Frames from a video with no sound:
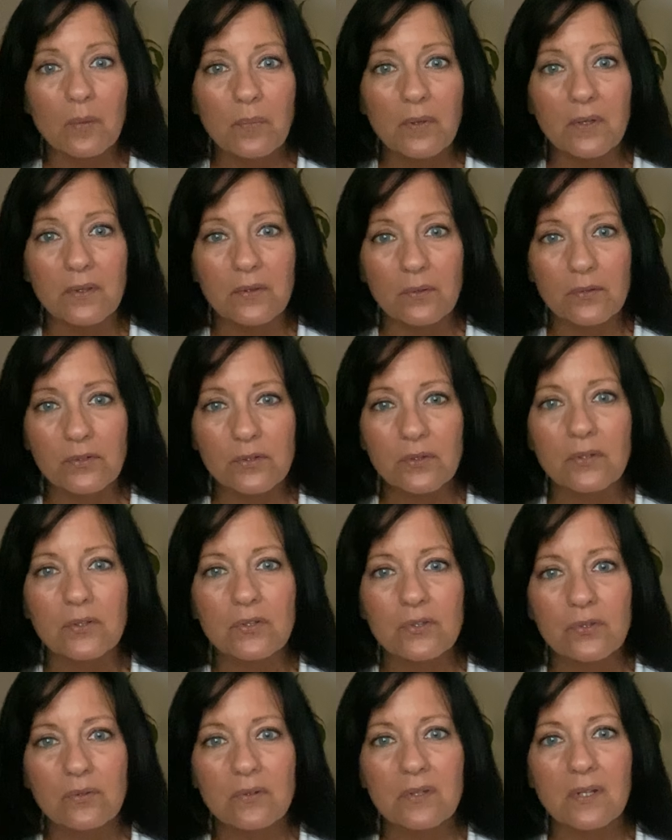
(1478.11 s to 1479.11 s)
but those are the
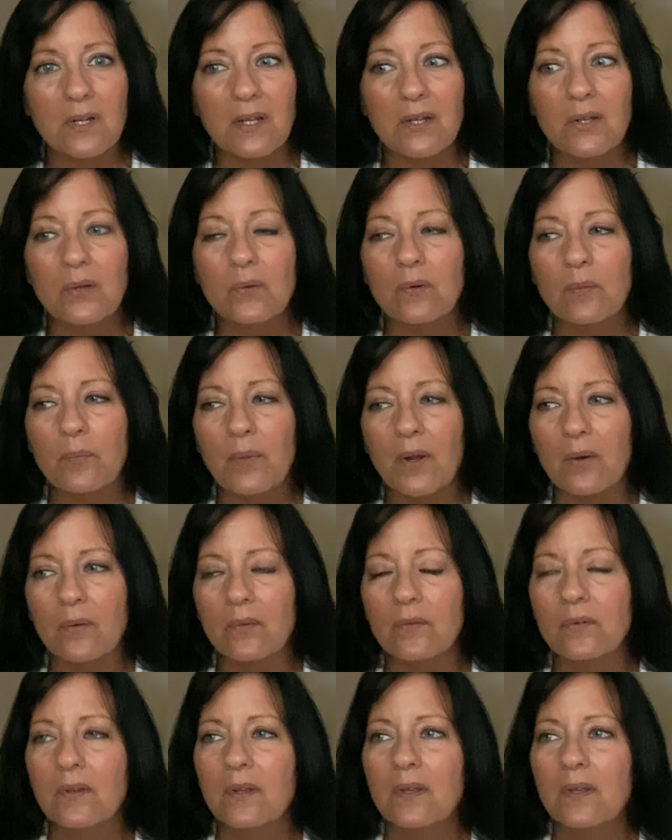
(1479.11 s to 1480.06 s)
two that I know about